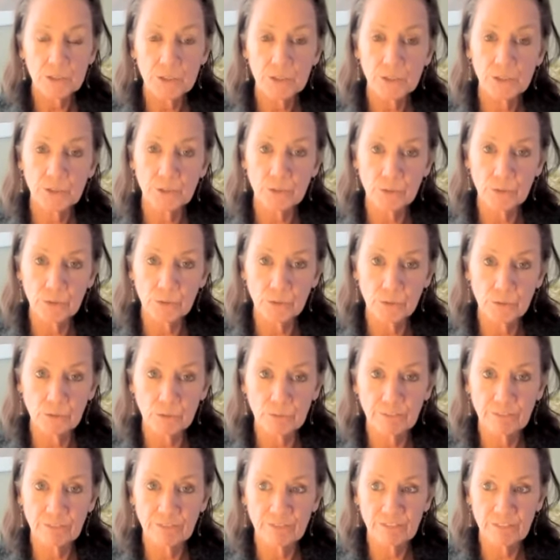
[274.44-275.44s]
to
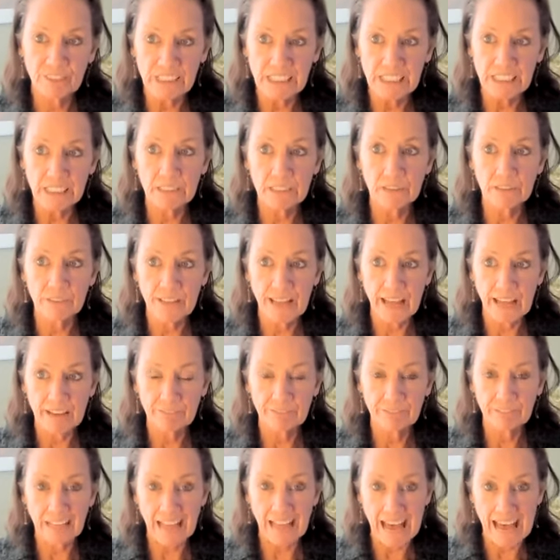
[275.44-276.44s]
feel
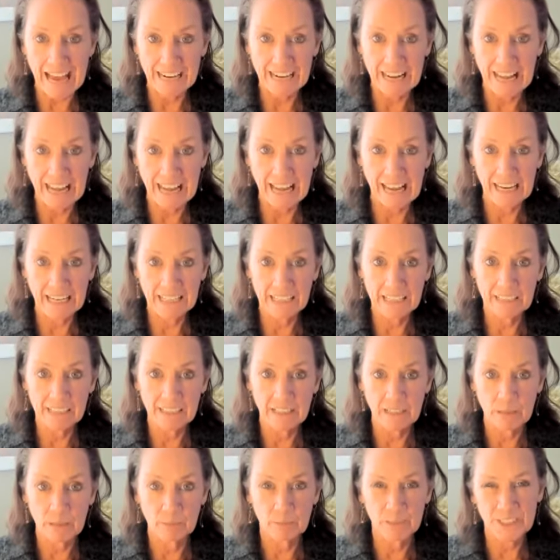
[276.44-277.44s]
that flat hand.
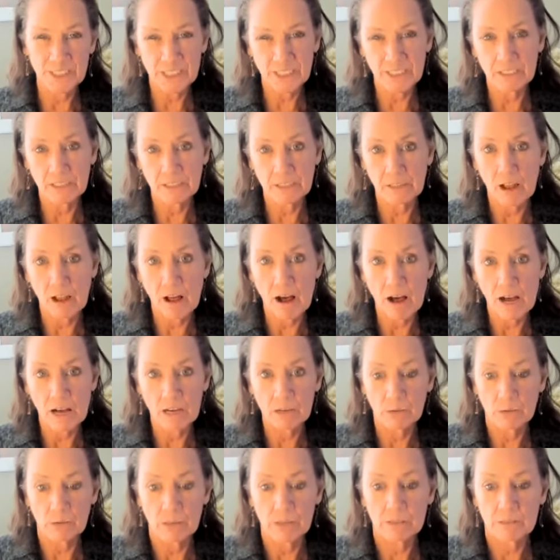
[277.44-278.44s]
It's a little
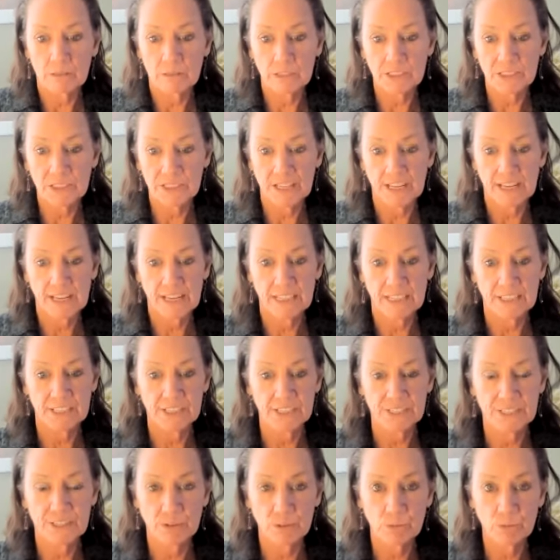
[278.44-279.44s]
awkward because the
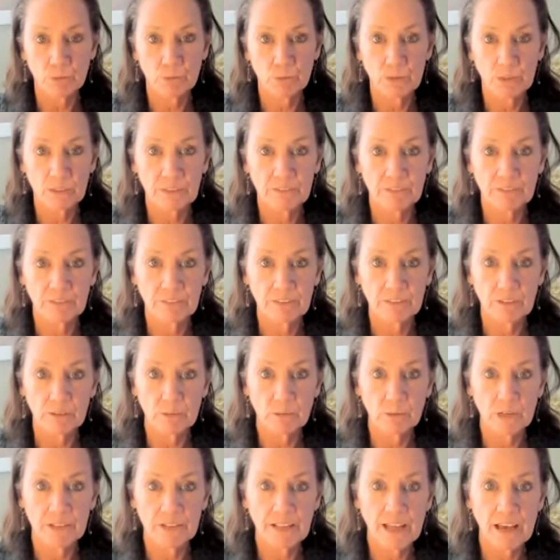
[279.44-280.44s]
hands don't work very
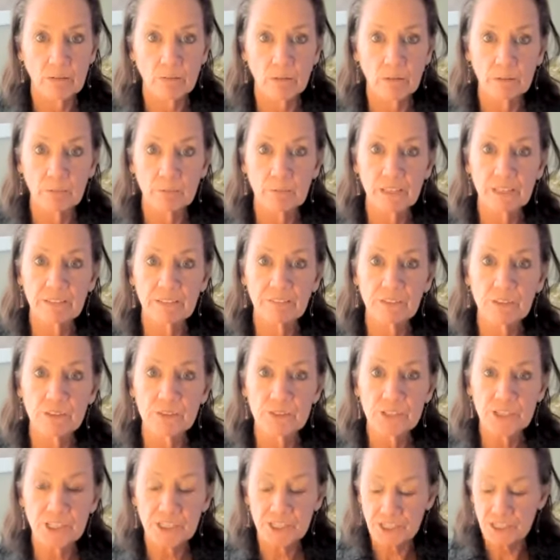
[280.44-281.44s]
well that way. But if you
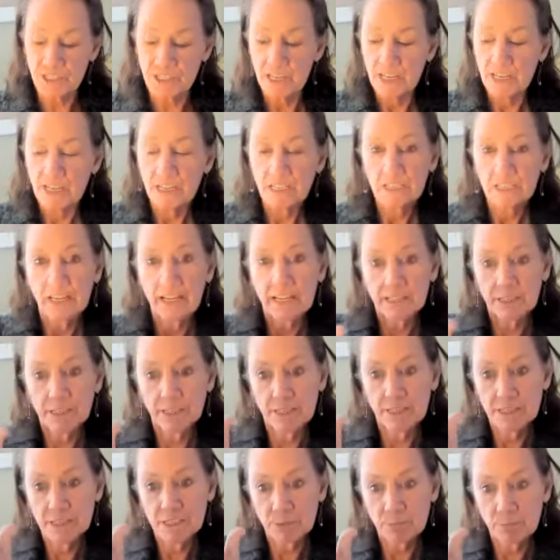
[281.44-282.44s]
just
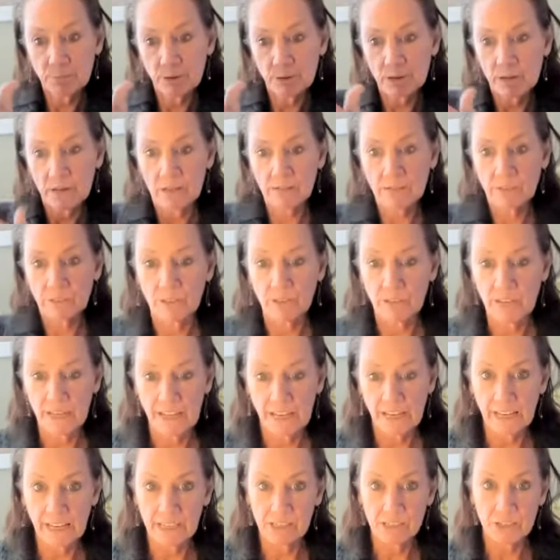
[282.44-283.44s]
let this part of your
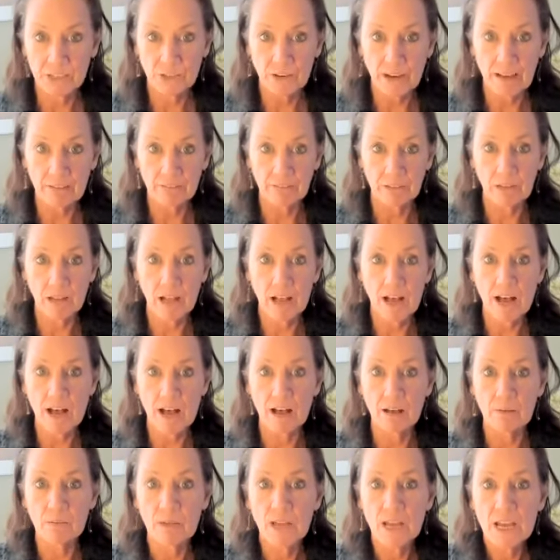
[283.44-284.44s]
hand travel
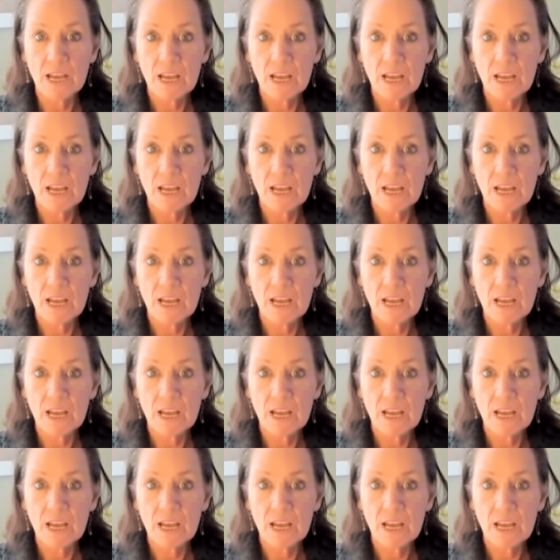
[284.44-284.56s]
up,